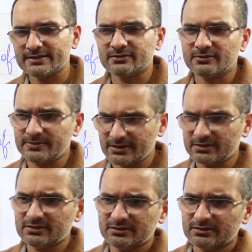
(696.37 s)
It will be
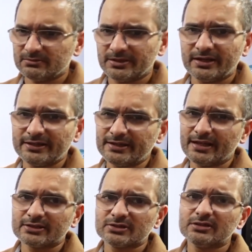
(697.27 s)
a lengthy
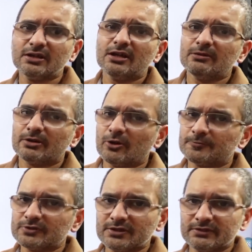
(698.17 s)
lecture, but hope
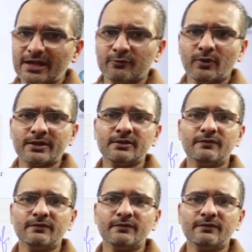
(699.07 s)
to see you on that one.